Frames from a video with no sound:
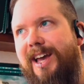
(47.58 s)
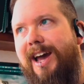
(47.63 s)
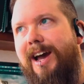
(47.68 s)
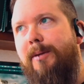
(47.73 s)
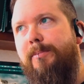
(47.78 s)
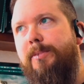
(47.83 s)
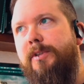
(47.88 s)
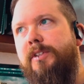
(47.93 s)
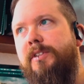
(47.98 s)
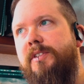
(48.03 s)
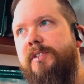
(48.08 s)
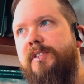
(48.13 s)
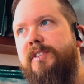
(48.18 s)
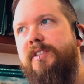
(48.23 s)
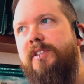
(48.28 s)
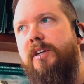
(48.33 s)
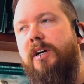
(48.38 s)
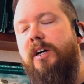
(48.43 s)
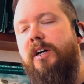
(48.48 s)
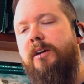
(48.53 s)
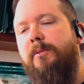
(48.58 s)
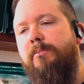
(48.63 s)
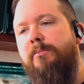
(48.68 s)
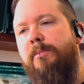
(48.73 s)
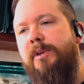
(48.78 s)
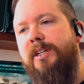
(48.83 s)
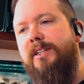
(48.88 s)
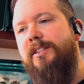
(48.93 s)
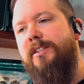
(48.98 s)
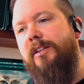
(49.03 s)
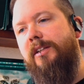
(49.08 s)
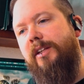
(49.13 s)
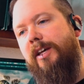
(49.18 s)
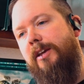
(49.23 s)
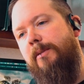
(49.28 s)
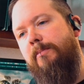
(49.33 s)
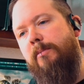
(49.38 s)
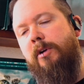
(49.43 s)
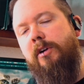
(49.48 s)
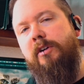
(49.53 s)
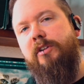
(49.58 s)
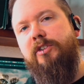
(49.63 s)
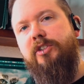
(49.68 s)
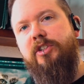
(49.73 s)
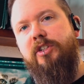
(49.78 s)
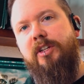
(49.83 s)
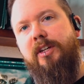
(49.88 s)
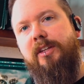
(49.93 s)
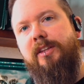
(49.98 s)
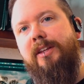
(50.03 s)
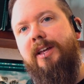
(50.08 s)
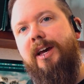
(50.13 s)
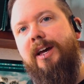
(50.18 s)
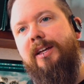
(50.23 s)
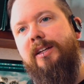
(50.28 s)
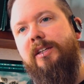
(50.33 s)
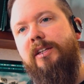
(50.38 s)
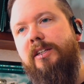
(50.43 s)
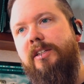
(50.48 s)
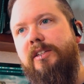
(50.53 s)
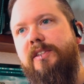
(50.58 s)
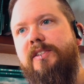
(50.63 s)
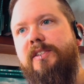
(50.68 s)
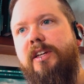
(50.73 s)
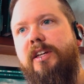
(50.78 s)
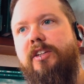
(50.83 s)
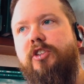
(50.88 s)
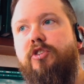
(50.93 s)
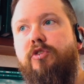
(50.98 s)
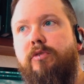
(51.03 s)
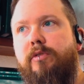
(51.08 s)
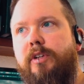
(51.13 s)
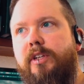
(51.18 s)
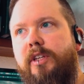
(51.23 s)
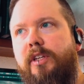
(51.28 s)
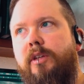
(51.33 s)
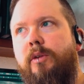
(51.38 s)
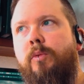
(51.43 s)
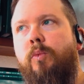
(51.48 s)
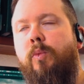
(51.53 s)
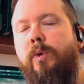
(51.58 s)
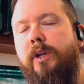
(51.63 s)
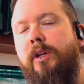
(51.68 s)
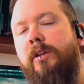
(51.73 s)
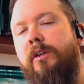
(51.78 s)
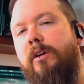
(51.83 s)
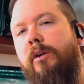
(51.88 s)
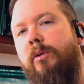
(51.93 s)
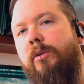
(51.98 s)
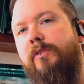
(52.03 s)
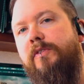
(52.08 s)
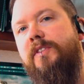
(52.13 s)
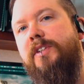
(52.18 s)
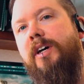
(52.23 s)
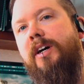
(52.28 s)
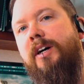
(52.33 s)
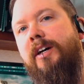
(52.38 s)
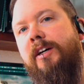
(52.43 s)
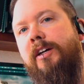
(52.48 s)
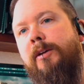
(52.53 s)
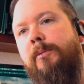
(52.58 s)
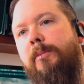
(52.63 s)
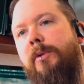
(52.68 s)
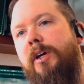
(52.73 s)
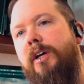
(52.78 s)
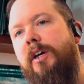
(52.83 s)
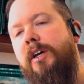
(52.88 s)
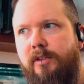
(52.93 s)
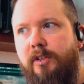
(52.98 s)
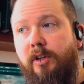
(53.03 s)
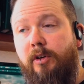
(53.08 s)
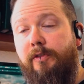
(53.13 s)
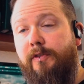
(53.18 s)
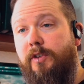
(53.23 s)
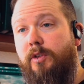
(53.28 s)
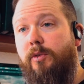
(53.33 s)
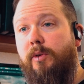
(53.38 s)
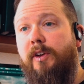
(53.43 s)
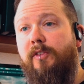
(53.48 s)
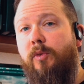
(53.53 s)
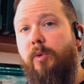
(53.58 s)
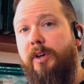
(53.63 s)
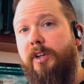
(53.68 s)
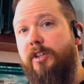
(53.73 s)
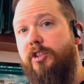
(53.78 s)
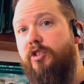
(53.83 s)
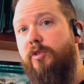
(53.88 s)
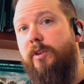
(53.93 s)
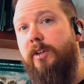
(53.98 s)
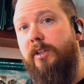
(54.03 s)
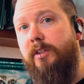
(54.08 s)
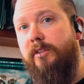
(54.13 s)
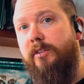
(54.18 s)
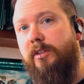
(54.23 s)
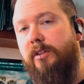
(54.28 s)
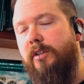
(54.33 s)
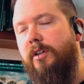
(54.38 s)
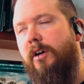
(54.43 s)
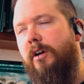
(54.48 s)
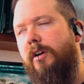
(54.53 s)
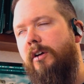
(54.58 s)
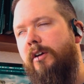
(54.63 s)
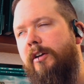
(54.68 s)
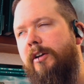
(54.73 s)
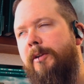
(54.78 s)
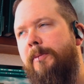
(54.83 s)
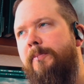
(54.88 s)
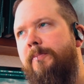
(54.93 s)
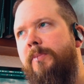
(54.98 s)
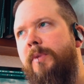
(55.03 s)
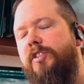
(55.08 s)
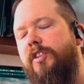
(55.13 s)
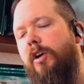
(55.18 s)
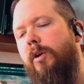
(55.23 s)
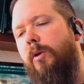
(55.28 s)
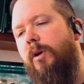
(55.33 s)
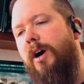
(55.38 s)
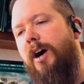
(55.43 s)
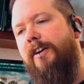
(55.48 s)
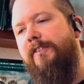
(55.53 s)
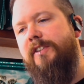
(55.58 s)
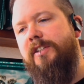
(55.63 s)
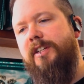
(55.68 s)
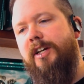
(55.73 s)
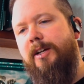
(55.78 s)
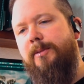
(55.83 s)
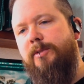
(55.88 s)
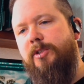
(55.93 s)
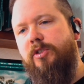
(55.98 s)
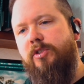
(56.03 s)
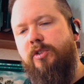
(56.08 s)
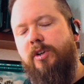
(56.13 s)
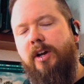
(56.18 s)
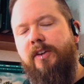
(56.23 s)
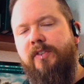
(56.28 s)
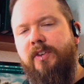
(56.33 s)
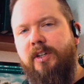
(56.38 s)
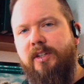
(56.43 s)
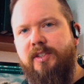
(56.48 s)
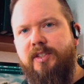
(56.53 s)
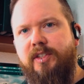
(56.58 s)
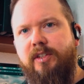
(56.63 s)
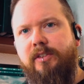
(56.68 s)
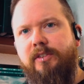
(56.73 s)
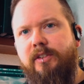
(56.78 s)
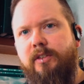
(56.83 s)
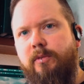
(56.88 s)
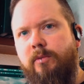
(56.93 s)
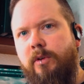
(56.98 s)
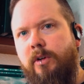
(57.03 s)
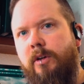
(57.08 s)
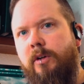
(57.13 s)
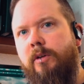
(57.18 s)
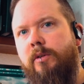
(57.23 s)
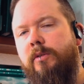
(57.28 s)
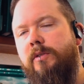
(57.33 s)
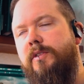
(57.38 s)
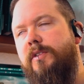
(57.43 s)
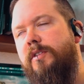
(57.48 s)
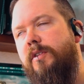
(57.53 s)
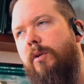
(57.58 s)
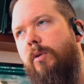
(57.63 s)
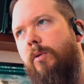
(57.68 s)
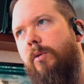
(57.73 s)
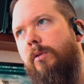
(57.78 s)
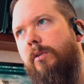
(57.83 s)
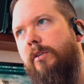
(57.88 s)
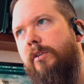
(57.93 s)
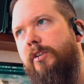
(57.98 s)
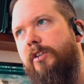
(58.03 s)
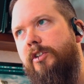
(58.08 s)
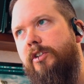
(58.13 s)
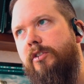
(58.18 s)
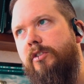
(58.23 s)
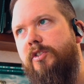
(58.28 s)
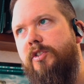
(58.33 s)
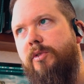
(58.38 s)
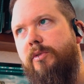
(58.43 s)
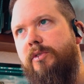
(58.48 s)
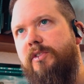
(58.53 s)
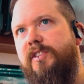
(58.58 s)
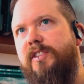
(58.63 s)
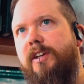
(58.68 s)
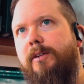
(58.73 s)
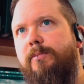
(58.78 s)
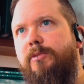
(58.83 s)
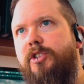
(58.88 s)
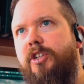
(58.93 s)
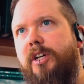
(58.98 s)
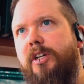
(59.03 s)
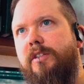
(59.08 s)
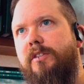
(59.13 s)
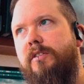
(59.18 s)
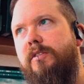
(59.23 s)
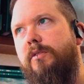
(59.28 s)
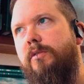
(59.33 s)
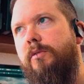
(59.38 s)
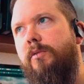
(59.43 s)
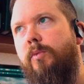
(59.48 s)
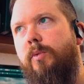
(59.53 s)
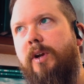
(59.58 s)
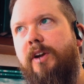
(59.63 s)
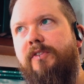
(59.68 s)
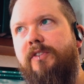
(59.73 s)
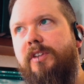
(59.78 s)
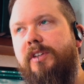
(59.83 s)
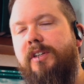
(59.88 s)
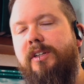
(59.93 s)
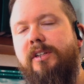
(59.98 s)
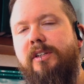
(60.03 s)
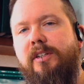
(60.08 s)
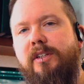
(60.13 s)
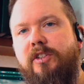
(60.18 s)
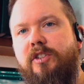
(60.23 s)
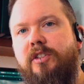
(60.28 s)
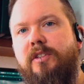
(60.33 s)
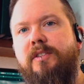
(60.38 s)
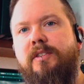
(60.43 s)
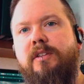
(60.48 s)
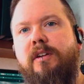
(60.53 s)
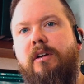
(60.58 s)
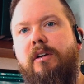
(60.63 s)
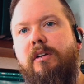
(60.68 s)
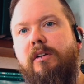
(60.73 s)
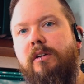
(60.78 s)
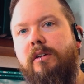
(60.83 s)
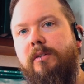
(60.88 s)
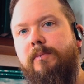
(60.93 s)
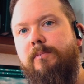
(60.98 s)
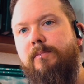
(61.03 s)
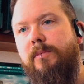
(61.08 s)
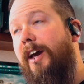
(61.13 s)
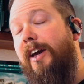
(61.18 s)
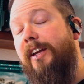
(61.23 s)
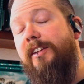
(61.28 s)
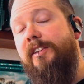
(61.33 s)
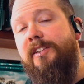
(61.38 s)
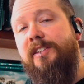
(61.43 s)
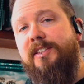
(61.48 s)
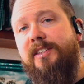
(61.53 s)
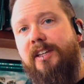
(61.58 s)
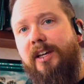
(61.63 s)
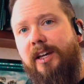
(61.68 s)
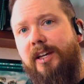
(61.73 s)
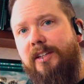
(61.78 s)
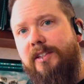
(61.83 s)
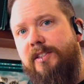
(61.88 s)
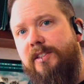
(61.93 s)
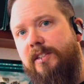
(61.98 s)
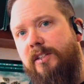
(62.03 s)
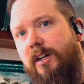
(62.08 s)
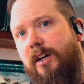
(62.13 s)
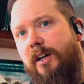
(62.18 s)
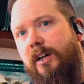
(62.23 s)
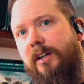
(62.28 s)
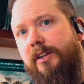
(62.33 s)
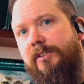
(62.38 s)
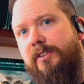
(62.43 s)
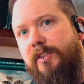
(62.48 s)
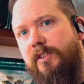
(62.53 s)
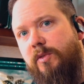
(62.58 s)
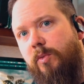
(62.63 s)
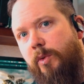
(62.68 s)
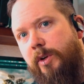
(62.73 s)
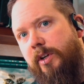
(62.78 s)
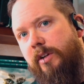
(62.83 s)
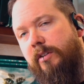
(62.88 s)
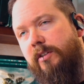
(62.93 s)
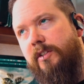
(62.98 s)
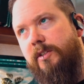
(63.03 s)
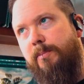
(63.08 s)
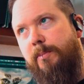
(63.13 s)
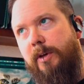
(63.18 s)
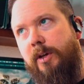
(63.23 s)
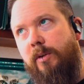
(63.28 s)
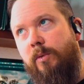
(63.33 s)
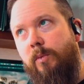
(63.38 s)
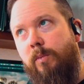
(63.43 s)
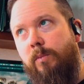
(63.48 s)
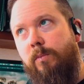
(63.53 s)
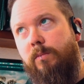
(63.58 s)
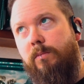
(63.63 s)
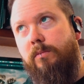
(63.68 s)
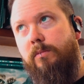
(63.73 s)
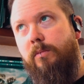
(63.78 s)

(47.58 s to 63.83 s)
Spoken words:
happens mid to late March, and that is a tricky window of time, you know, if you don't have a way to trailer your car in. So oftentimes you're driving on salty roads, or you're sort of subject to whatever the conditions are. And in this case, this winter has been